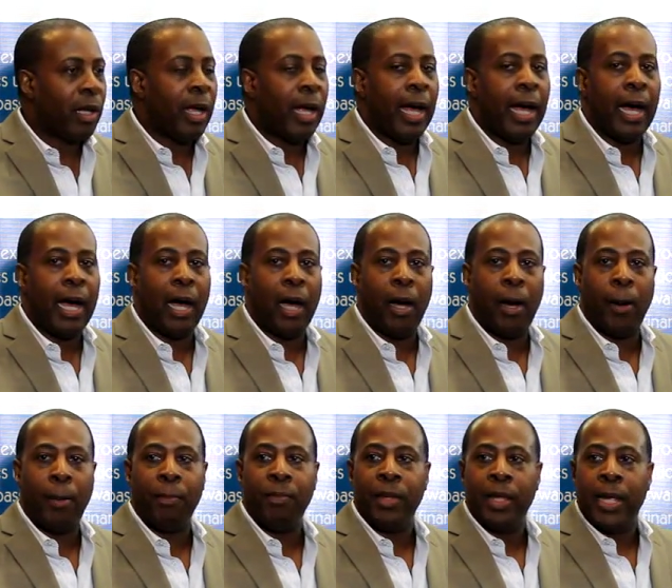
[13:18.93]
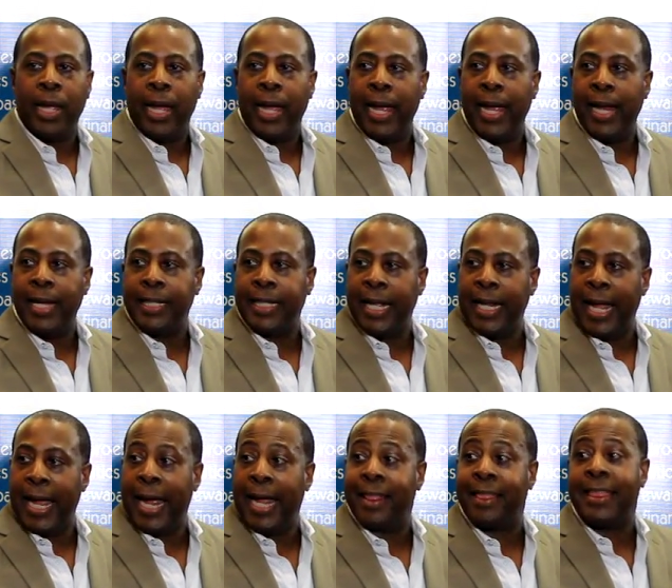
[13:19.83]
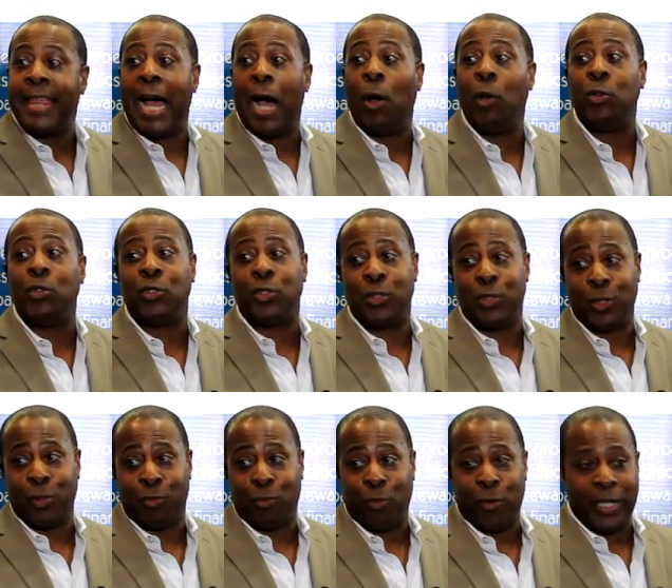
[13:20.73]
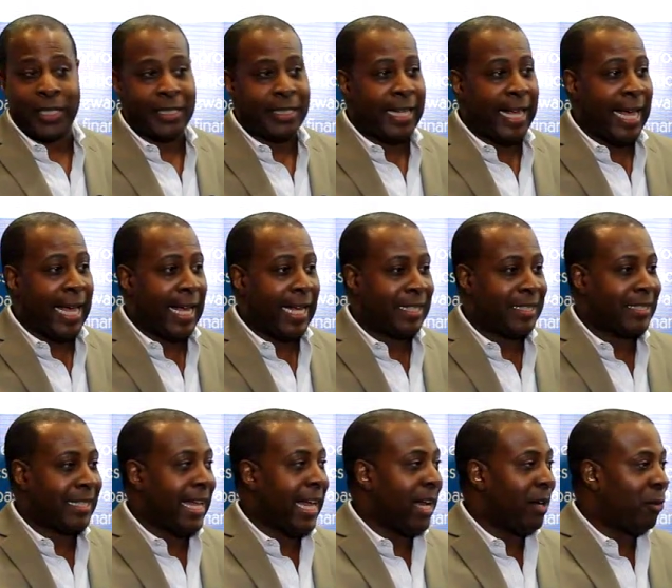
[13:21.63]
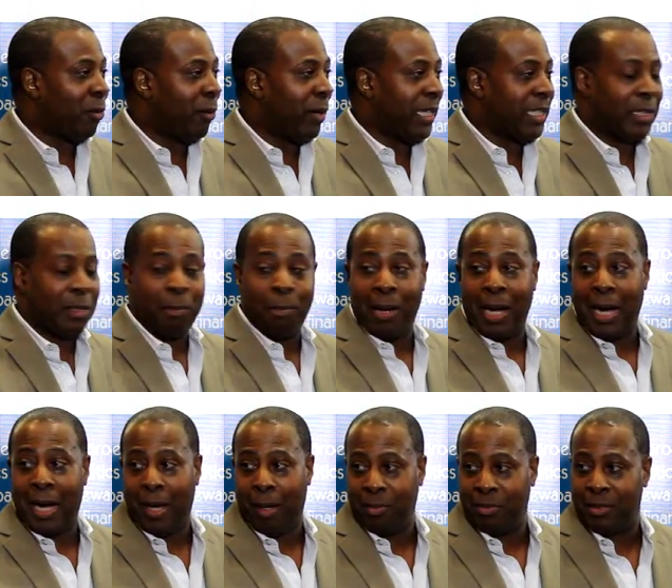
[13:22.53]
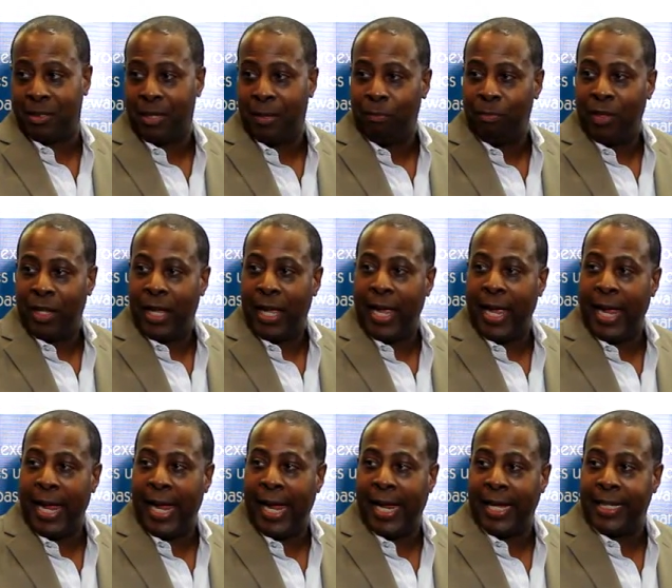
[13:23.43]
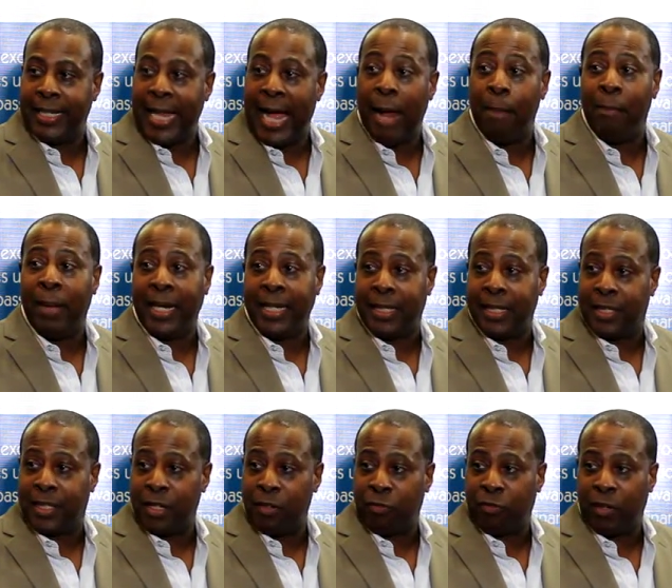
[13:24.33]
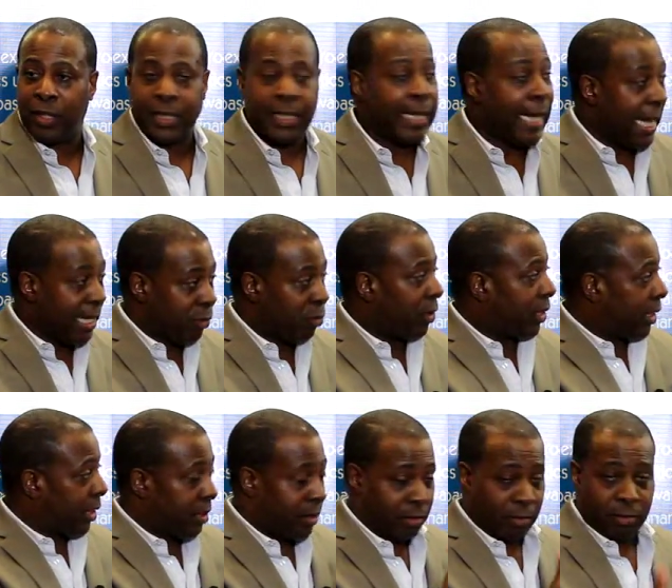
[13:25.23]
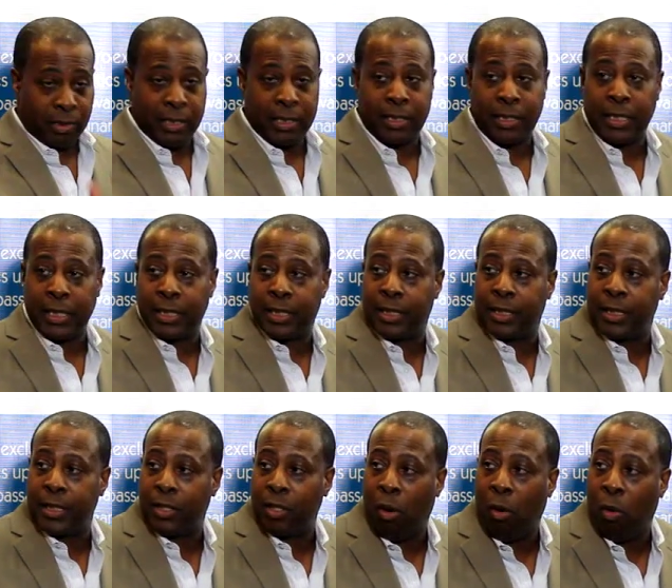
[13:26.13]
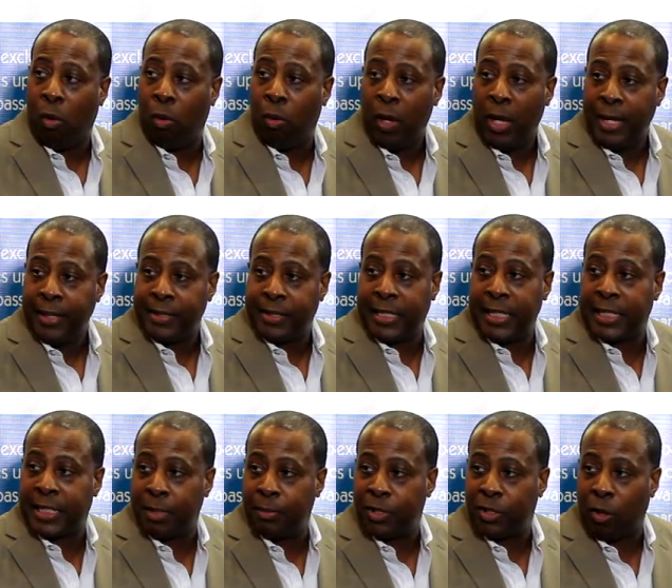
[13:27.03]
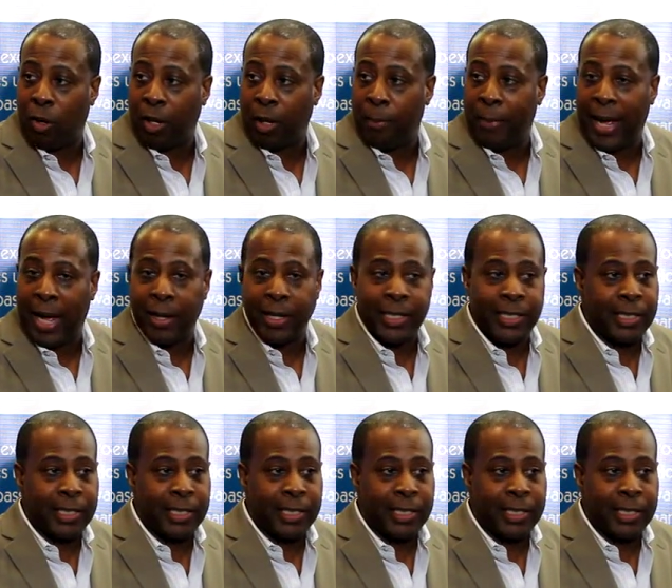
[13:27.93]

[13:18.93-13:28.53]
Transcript: Um, and then I had thousands of rich dads and rich moms. And that made the difference. And that's what this, this, this, this whole system is all about.